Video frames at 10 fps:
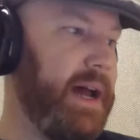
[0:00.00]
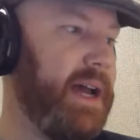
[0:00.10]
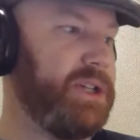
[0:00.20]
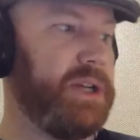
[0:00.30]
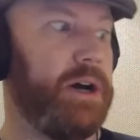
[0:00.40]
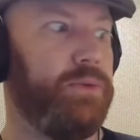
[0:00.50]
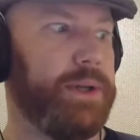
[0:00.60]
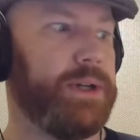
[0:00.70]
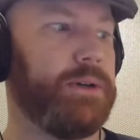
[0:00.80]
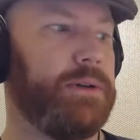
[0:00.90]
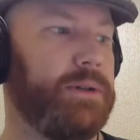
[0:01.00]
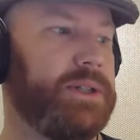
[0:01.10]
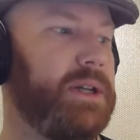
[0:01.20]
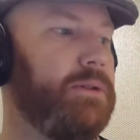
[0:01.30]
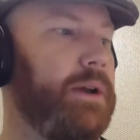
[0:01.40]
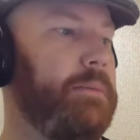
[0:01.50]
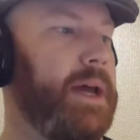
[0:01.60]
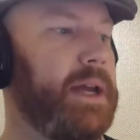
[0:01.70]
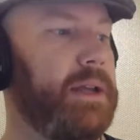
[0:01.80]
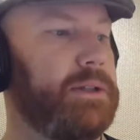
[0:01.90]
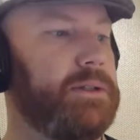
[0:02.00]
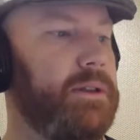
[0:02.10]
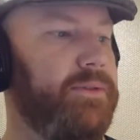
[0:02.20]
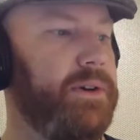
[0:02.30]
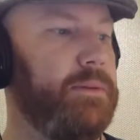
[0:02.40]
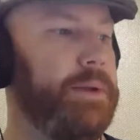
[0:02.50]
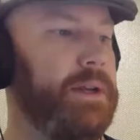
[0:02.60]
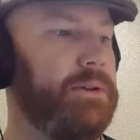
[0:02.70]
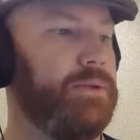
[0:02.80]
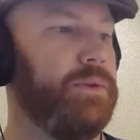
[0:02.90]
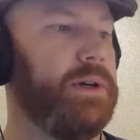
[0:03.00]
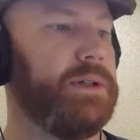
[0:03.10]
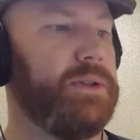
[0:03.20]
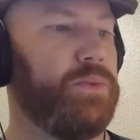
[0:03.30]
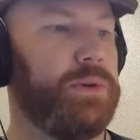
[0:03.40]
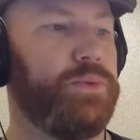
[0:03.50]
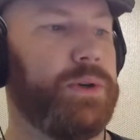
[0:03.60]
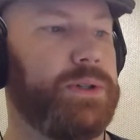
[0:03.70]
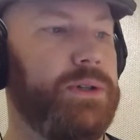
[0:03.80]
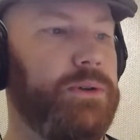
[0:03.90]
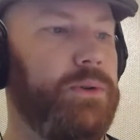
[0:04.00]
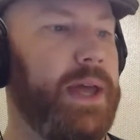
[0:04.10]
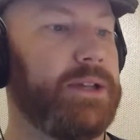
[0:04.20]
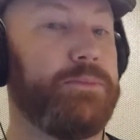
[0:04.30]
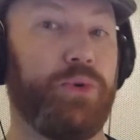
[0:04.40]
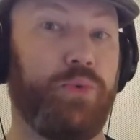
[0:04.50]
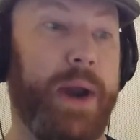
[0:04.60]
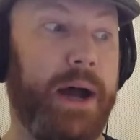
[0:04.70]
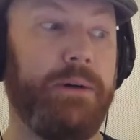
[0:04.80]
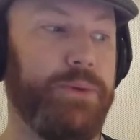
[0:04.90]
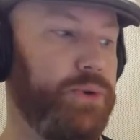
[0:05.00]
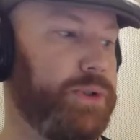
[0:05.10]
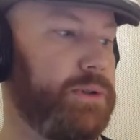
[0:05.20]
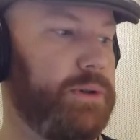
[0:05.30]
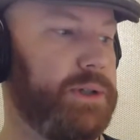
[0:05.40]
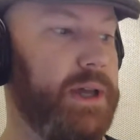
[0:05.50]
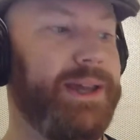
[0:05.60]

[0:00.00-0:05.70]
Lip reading: I Shall Return cigarette packets to the Philippine guerrillas in World War II as morale boosters